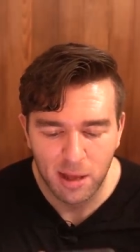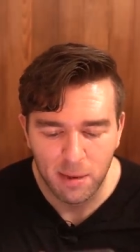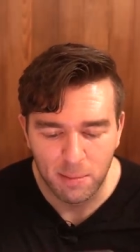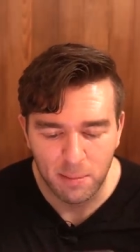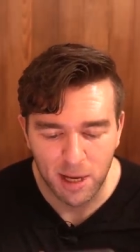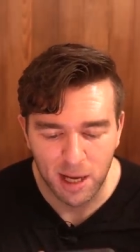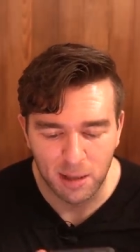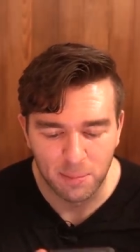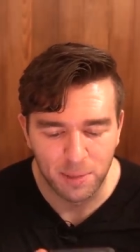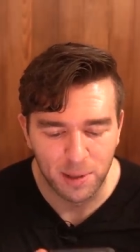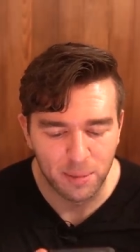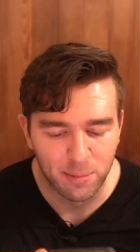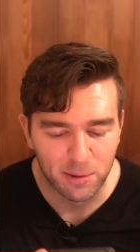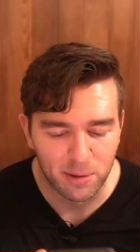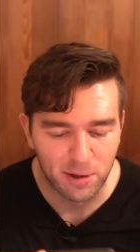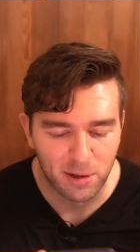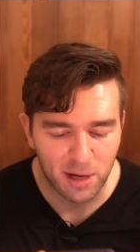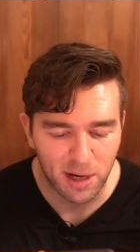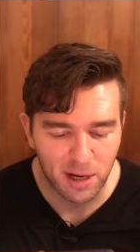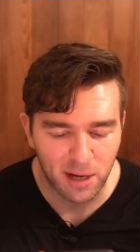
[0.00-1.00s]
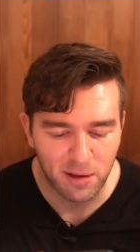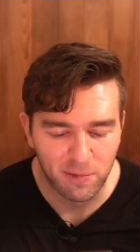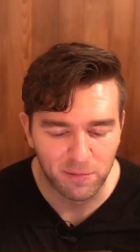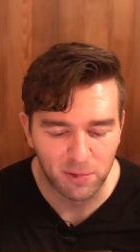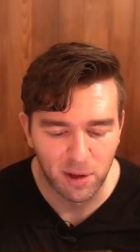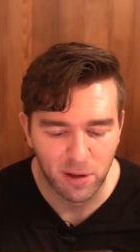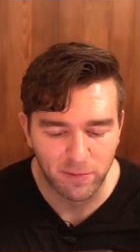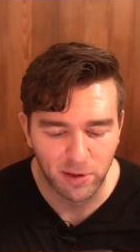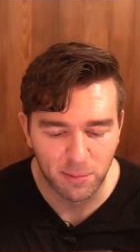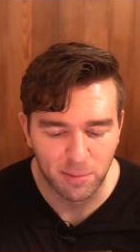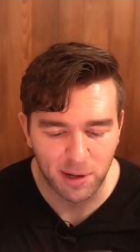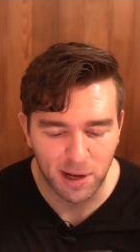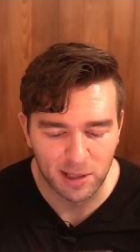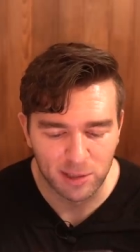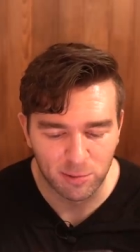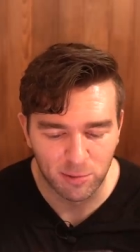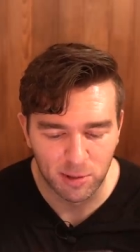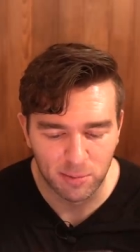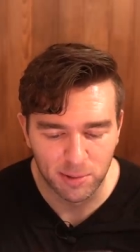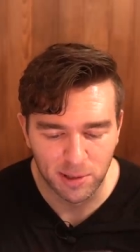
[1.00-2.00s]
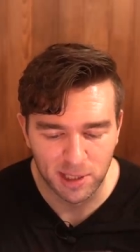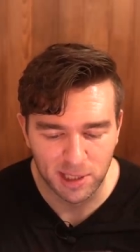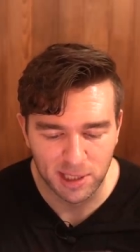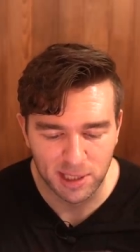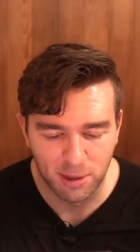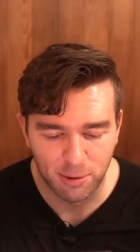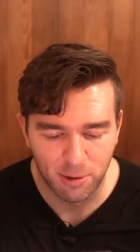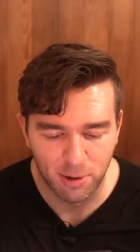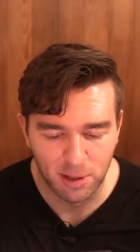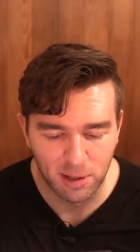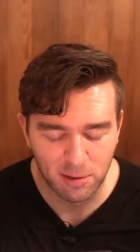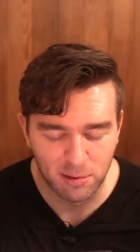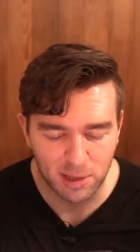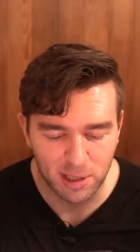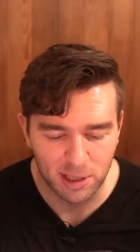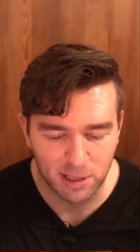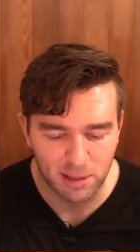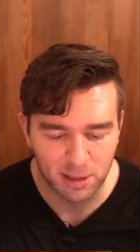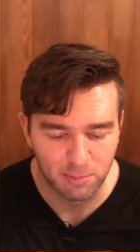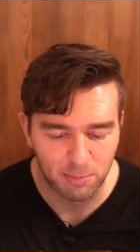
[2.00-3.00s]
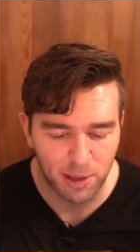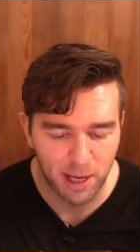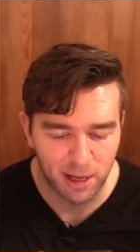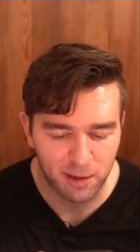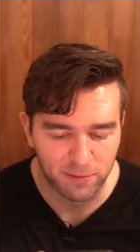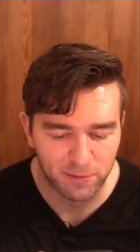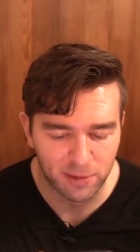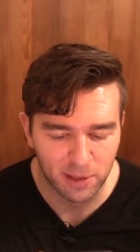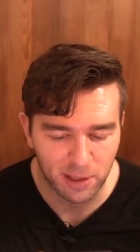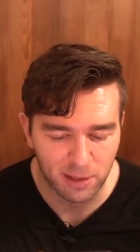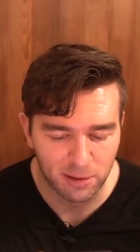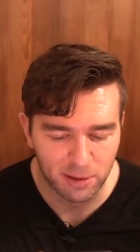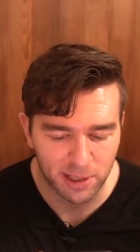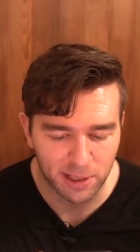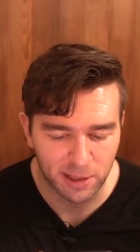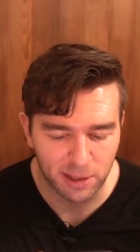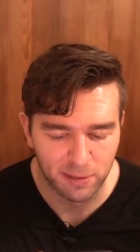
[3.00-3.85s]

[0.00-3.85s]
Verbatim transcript: Man, people are naive. Love your past work, but the steroid use here is painfully clear.